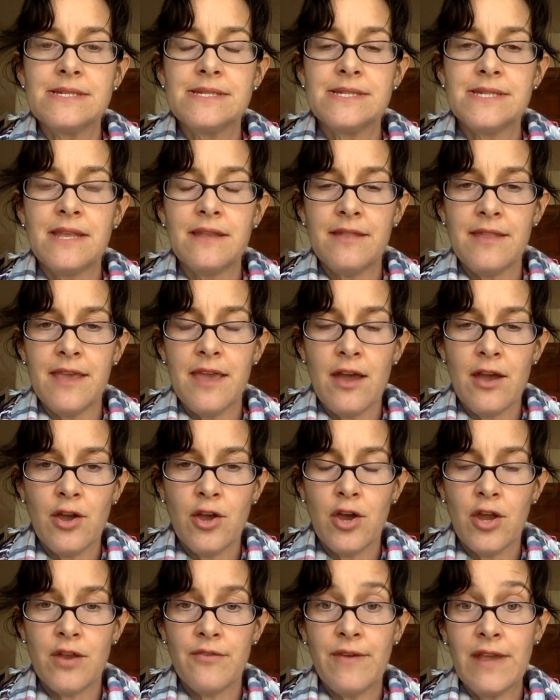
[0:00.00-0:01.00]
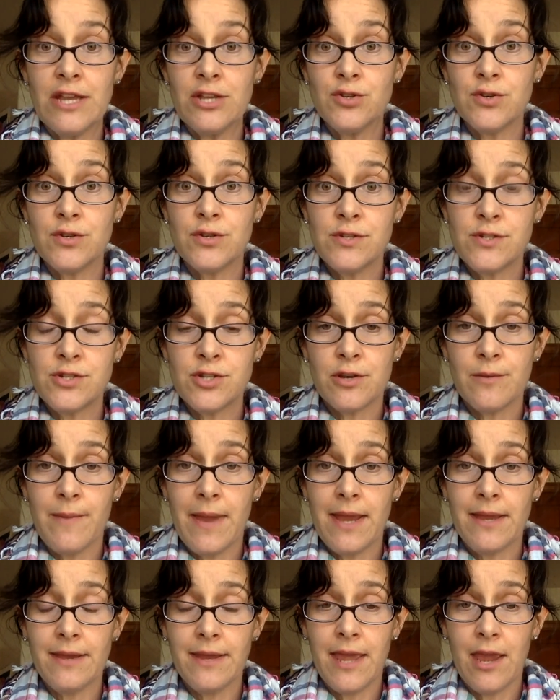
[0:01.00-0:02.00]
Cynthia could have introduced her
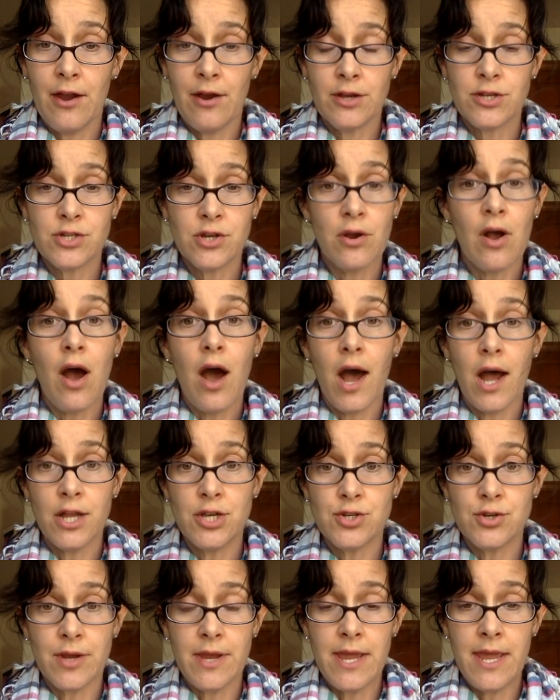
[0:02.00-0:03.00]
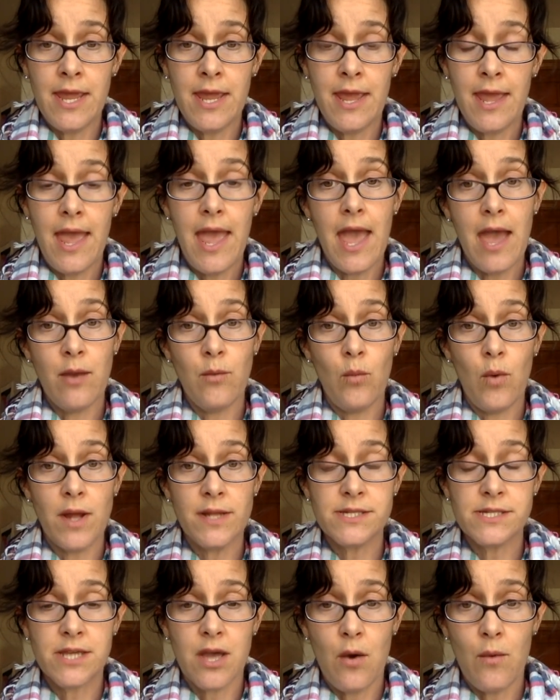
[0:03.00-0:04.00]
main character, Audrey, and
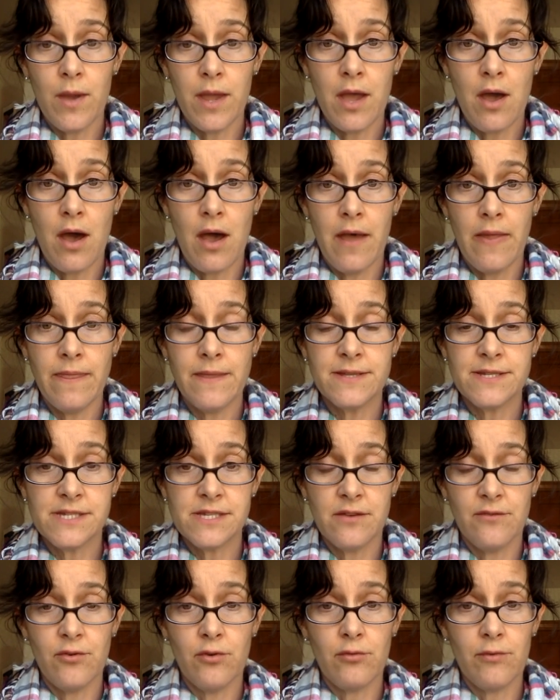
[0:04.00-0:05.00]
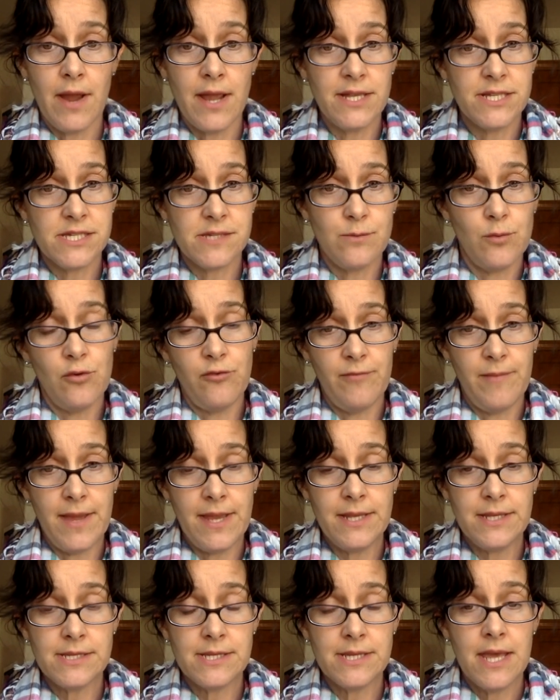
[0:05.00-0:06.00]
what's going on, the civil rights
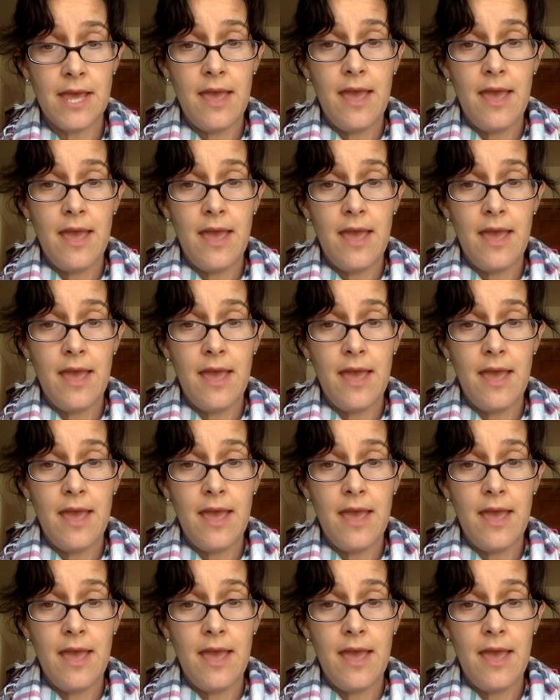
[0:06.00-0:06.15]
movement.